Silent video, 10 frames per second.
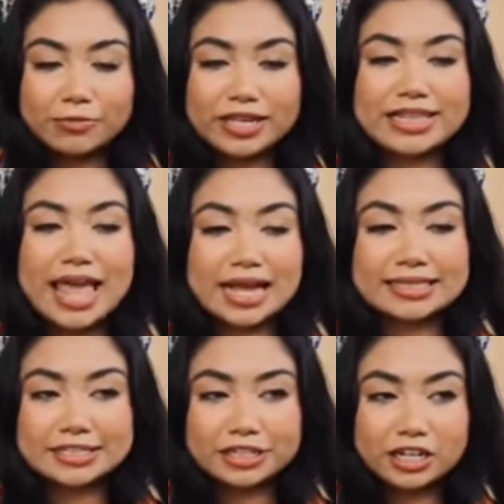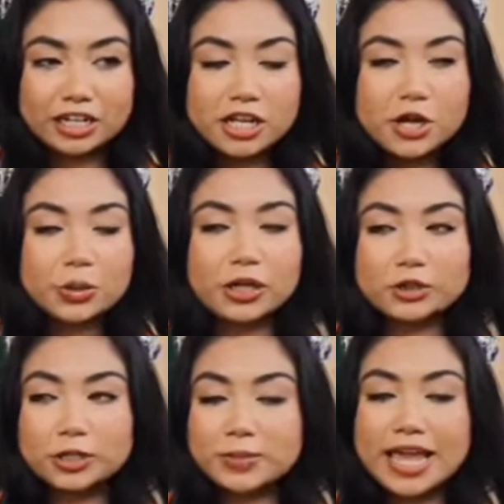in next year,
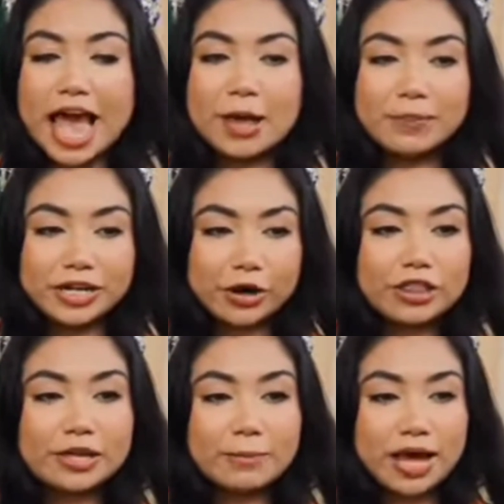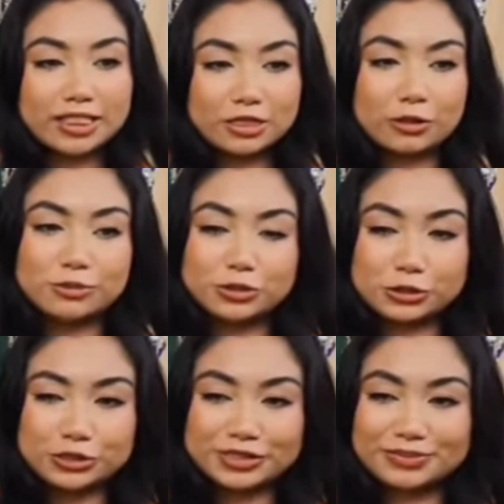which will be happening on the month of
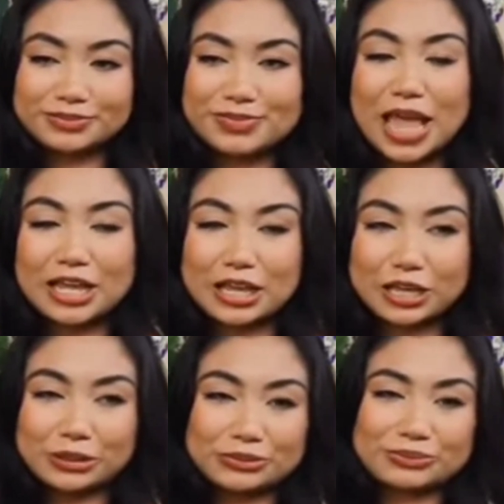June. Thank you.